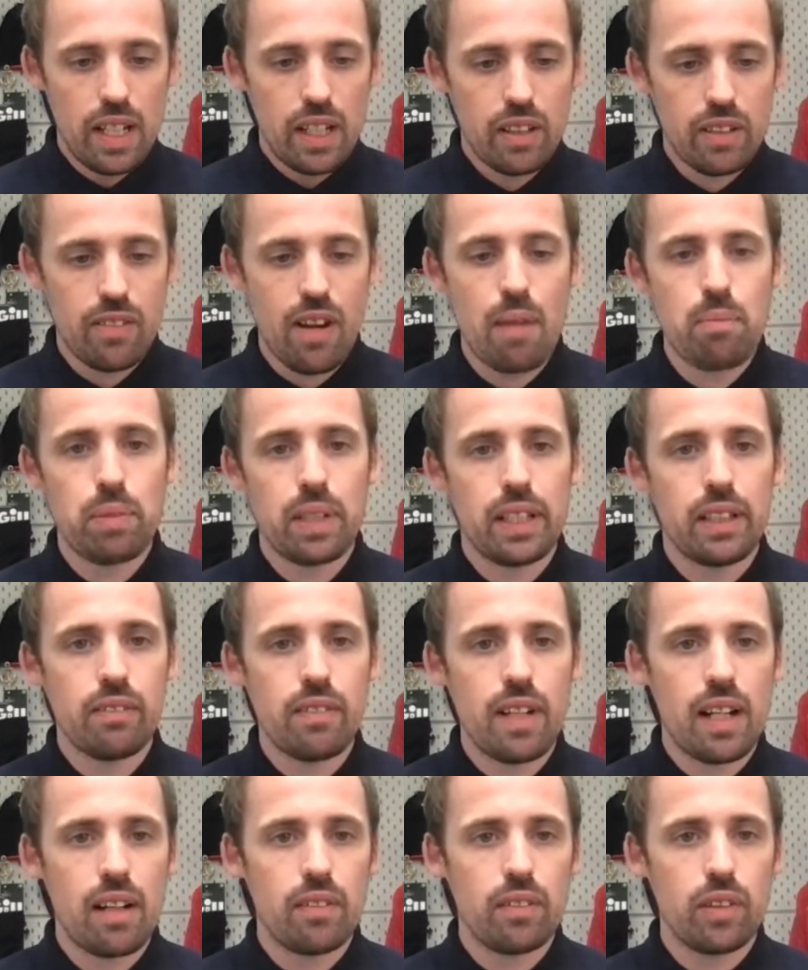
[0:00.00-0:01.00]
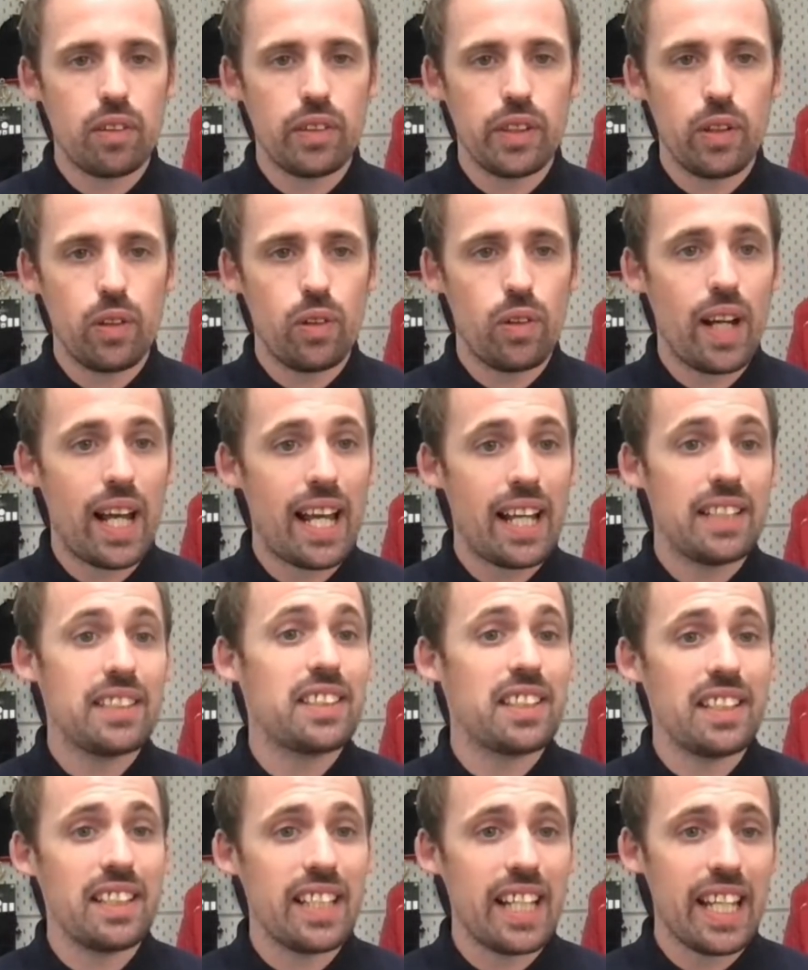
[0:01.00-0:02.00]
scrambling around on your
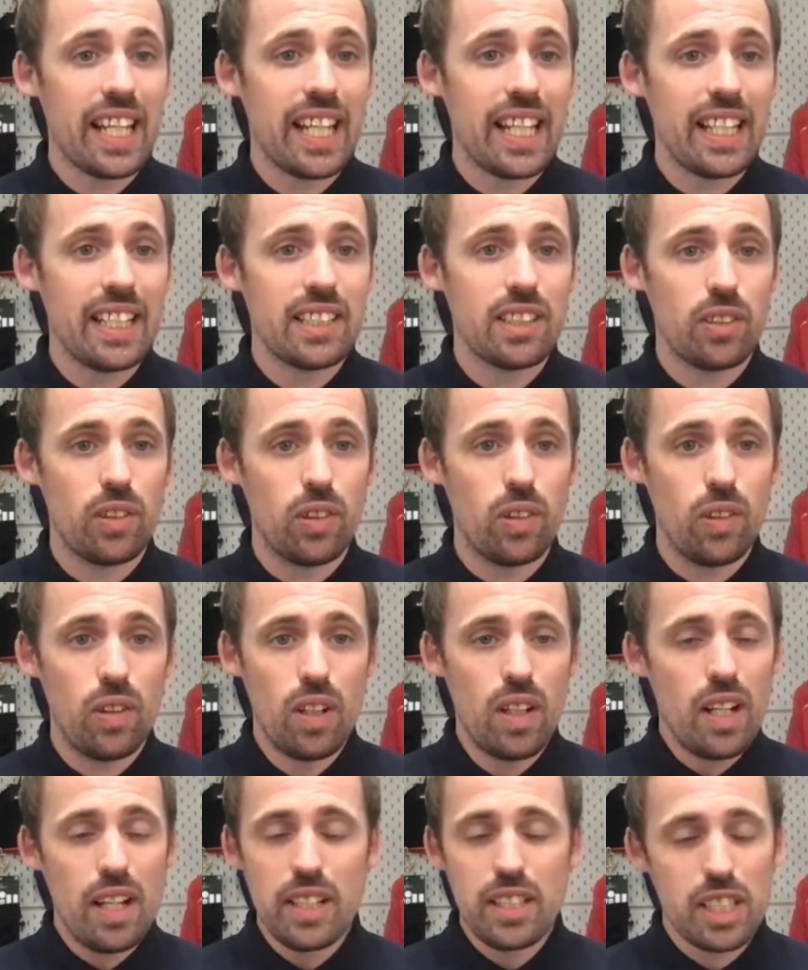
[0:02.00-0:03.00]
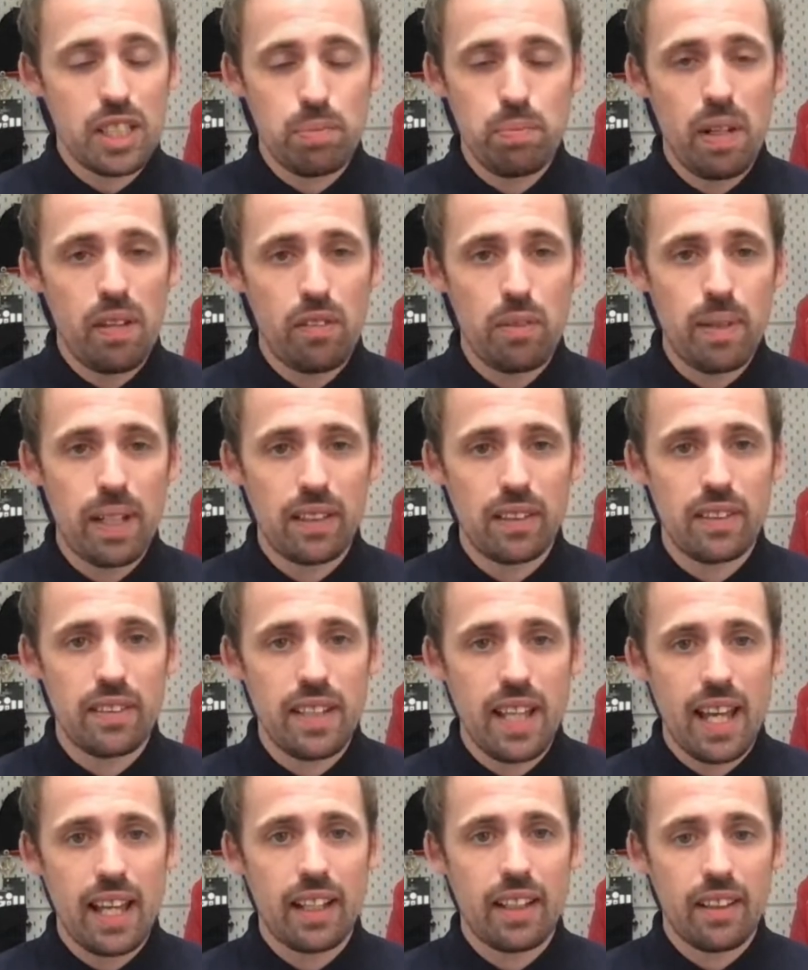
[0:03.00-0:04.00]
hands and knees or just moving about the
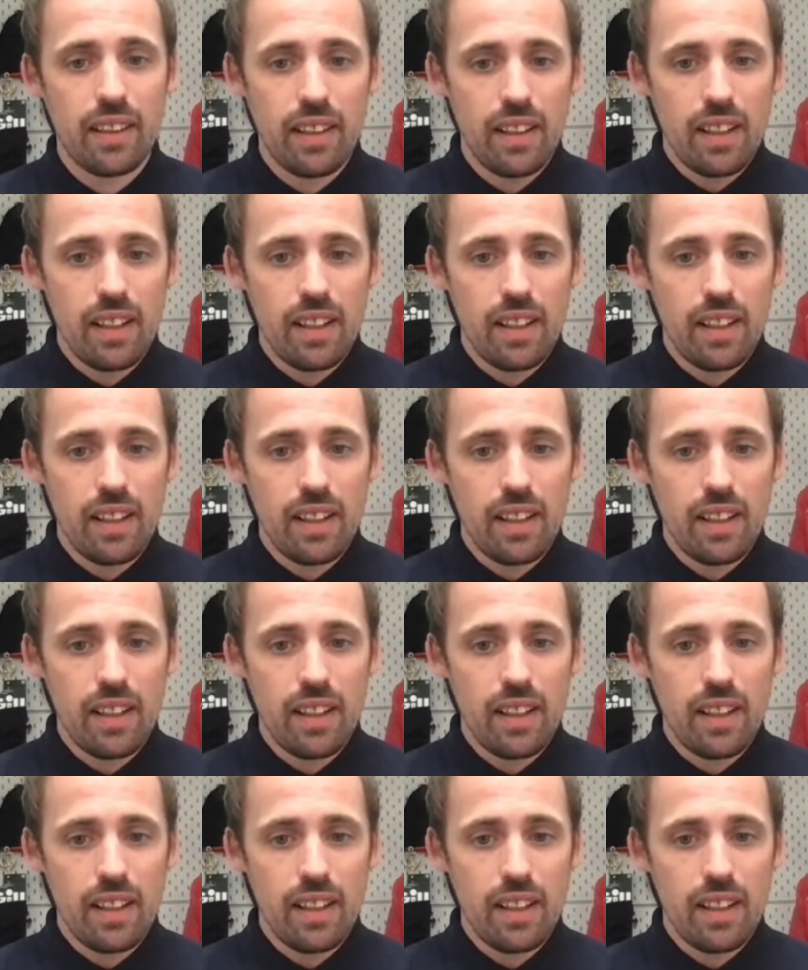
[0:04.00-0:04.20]
deck,